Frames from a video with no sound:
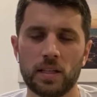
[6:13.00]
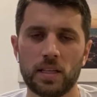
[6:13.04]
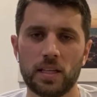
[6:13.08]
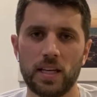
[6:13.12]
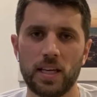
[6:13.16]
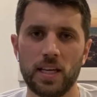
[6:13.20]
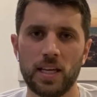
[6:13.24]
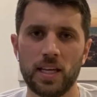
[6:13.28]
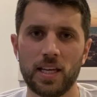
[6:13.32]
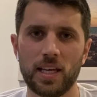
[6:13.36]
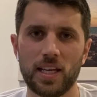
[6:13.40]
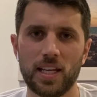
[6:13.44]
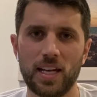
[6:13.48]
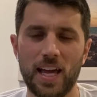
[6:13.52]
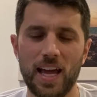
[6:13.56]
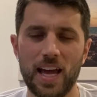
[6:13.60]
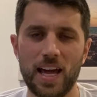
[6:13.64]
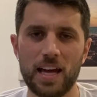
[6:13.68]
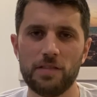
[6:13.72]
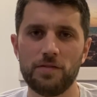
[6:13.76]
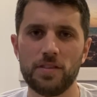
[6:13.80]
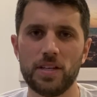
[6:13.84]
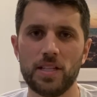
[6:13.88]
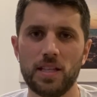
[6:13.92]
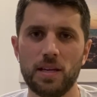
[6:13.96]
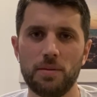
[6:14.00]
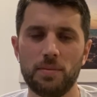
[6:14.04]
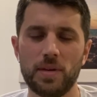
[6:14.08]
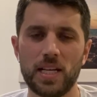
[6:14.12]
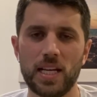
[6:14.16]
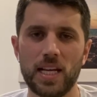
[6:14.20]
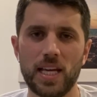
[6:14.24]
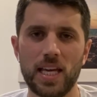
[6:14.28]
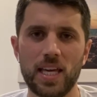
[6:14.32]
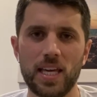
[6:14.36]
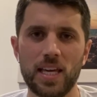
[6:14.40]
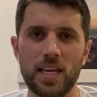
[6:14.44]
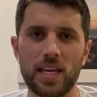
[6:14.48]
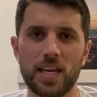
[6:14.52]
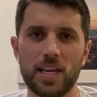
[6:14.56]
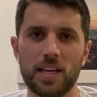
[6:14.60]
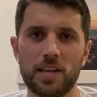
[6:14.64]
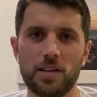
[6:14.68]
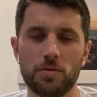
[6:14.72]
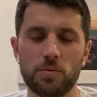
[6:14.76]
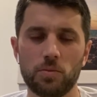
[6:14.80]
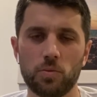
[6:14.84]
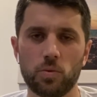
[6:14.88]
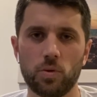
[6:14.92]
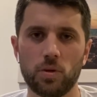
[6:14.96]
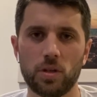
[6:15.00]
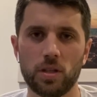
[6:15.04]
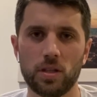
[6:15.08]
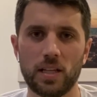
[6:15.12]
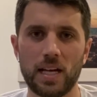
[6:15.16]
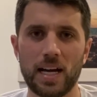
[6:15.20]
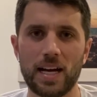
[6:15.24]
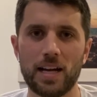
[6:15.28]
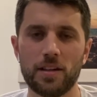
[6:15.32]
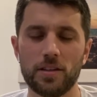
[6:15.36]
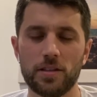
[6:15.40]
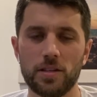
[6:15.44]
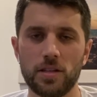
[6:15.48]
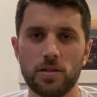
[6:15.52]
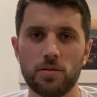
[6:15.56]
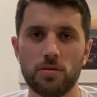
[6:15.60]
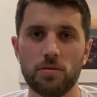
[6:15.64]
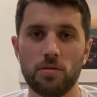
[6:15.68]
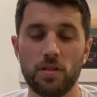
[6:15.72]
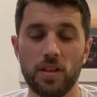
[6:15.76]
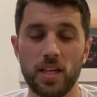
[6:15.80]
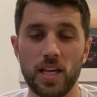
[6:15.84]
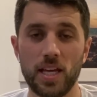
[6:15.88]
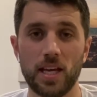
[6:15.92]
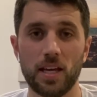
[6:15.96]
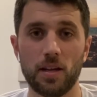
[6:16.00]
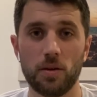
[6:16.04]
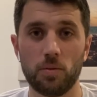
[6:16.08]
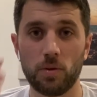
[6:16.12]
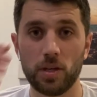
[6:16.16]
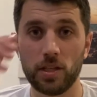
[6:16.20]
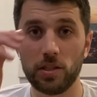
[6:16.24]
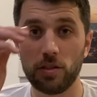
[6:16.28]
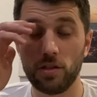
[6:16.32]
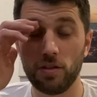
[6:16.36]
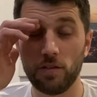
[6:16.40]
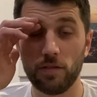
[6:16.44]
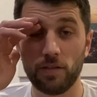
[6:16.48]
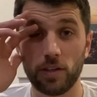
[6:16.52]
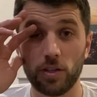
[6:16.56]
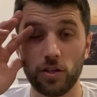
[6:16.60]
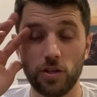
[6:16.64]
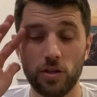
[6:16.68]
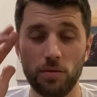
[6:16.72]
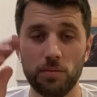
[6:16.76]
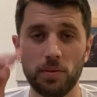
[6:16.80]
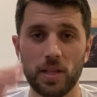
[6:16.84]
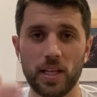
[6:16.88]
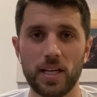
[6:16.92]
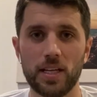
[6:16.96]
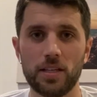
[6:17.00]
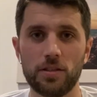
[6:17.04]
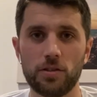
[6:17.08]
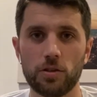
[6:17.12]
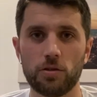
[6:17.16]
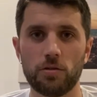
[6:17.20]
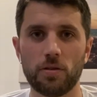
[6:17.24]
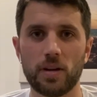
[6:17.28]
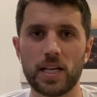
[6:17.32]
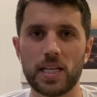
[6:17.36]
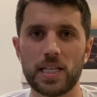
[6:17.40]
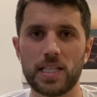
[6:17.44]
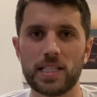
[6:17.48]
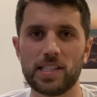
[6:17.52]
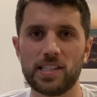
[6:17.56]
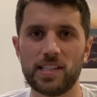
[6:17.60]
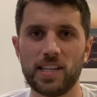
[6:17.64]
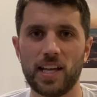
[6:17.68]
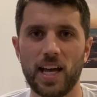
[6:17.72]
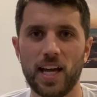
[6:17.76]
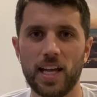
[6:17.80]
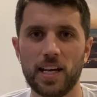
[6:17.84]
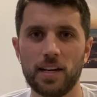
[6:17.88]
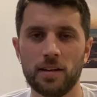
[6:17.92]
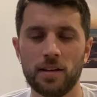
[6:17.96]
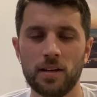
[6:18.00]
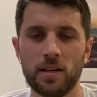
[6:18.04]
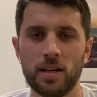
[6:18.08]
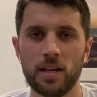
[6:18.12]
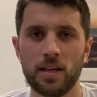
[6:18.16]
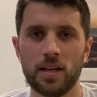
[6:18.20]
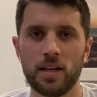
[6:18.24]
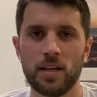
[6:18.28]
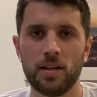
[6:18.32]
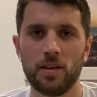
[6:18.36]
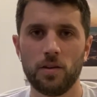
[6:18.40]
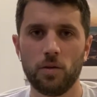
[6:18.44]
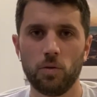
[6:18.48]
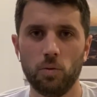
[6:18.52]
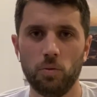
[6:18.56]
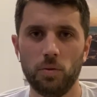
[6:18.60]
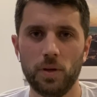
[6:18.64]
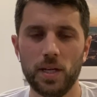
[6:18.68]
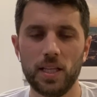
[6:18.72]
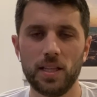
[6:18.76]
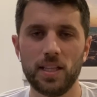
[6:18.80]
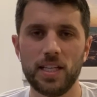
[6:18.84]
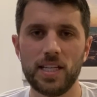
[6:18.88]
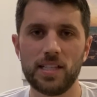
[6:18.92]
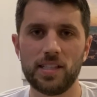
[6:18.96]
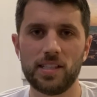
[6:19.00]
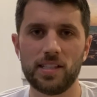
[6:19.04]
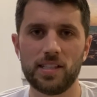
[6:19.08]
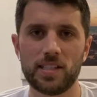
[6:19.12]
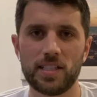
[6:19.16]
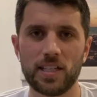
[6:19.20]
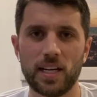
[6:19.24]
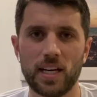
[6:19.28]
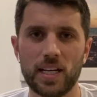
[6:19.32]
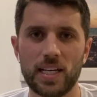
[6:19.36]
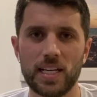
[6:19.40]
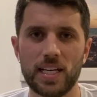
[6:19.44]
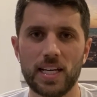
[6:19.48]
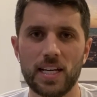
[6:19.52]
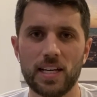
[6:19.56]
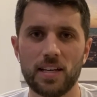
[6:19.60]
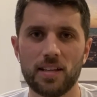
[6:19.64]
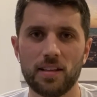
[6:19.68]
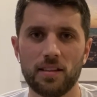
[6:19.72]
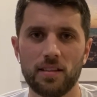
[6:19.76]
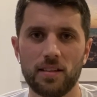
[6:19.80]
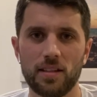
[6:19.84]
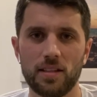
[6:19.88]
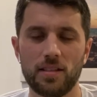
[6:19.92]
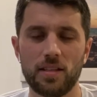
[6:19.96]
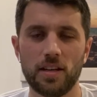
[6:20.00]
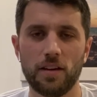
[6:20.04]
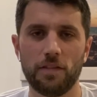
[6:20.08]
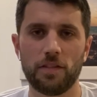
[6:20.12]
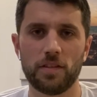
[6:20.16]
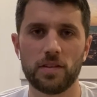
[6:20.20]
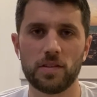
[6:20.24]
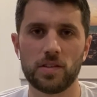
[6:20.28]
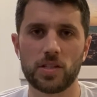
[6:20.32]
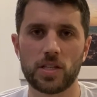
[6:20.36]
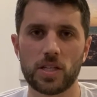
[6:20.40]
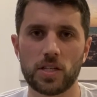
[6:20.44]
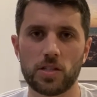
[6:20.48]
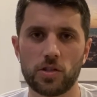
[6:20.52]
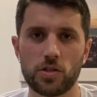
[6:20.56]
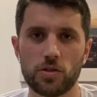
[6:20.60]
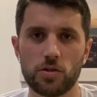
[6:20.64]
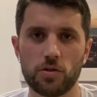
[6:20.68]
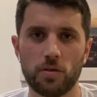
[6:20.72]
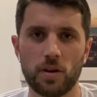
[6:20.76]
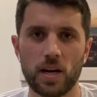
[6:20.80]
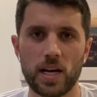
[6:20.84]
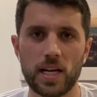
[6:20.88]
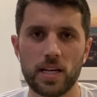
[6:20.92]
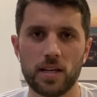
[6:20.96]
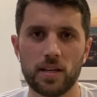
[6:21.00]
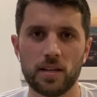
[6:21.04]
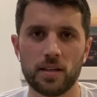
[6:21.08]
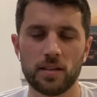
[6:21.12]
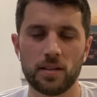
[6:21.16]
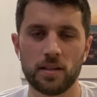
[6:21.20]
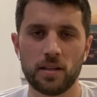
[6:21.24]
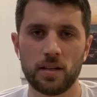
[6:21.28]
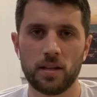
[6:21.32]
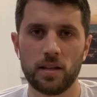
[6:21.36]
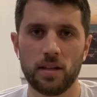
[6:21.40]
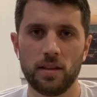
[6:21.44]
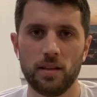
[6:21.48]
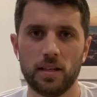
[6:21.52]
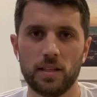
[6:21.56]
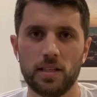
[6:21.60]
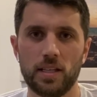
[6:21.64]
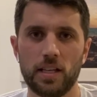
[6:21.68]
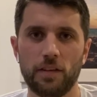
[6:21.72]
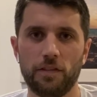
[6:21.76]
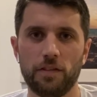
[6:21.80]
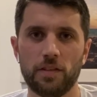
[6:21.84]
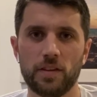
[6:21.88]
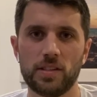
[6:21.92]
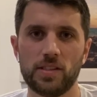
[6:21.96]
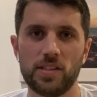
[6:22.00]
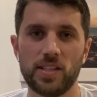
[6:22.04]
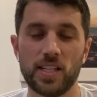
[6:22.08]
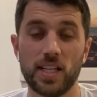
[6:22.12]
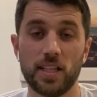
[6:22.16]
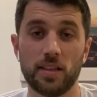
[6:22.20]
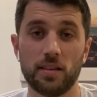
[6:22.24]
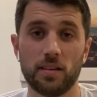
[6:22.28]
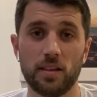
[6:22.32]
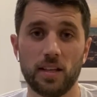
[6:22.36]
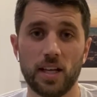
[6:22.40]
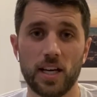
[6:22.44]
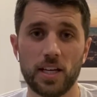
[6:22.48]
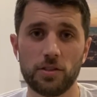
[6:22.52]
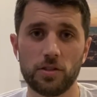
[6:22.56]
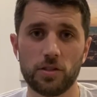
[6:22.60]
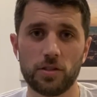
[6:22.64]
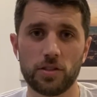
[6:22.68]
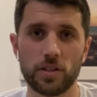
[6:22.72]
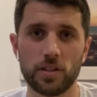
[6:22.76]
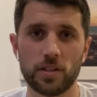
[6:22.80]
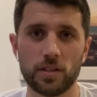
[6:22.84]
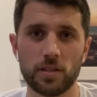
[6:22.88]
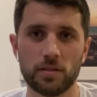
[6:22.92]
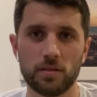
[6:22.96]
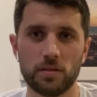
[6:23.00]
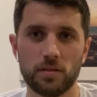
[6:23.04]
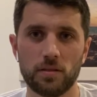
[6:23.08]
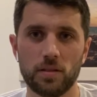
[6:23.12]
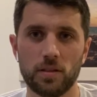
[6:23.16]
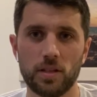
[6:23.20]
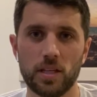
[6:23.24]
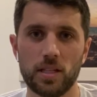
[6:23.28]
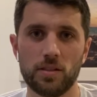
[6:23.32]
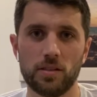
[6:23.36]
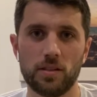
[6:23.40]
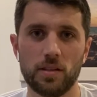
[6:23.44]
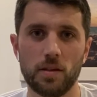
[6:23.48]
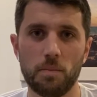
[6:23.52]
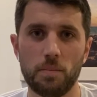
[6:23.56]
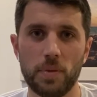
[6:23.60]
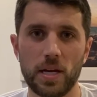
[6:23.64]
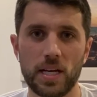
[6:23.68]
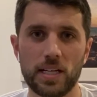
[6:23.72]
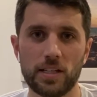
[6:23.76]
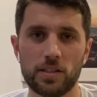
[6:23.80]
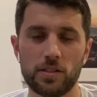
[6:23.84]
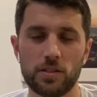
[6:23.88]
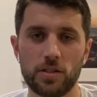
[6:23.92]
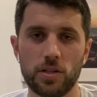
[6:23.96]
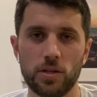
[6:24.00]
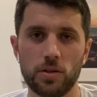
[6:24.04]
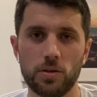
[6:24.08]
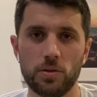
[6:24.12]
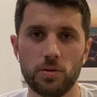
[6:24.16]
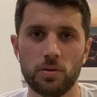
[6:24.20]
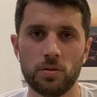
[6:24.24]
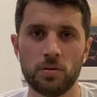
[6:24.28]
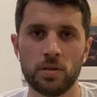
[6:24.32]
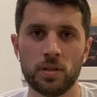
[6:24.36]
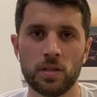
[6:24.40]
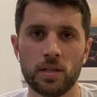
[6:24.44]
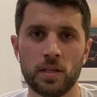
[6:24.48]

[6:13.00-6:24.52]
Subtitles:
And having them in hand will allow you then, once you've accumulated your grading set, really study the difference in strike, the difference in luster is the biggest two,